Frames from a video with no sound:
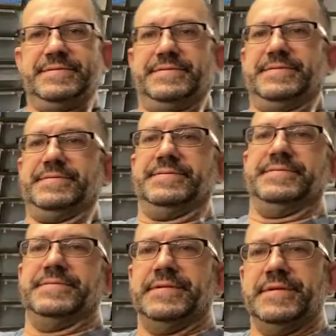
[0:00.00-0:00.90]

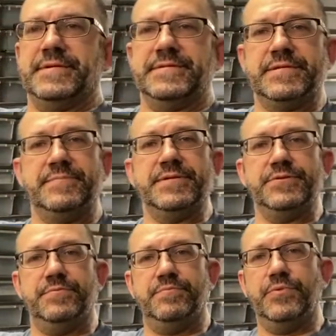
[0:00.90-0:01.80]
because I'm a
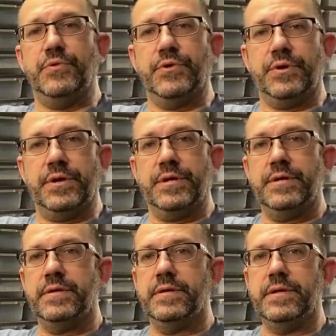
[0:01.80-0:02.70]
little bored
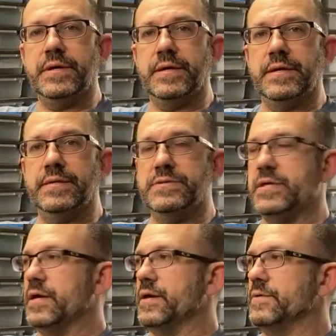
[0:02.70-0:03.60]
and
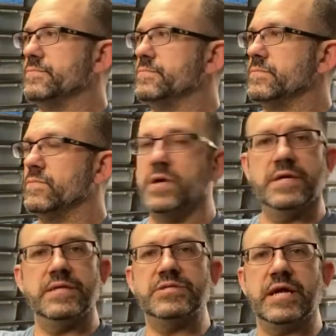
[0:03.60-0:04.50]

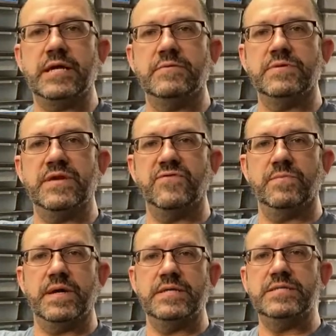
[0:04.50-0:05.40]
wanted to check in with
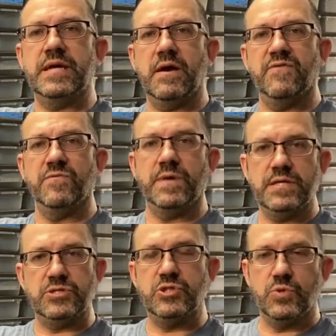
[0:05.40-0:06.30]
everybody, see how
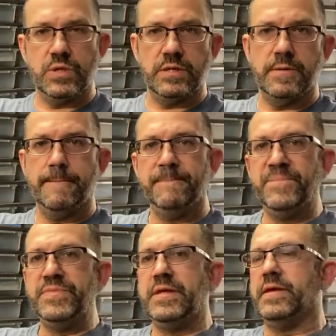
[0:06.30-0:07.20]
everybody's doing,
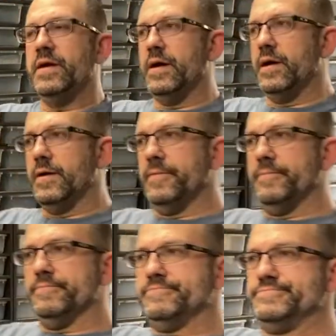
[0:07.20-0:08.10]

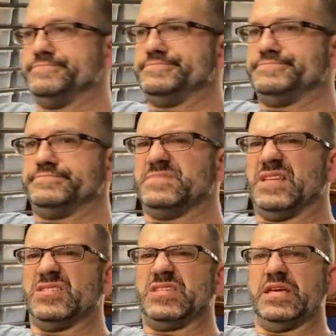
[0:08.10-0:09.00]
um,
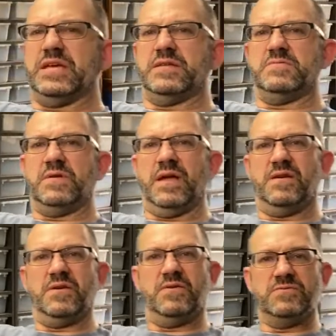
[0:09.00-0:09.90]
and seeing, I don't
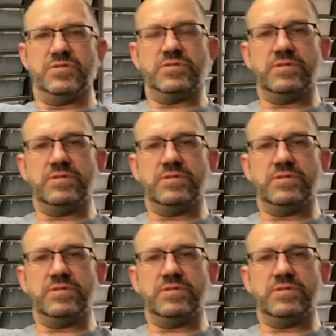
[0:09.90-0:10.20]
know, just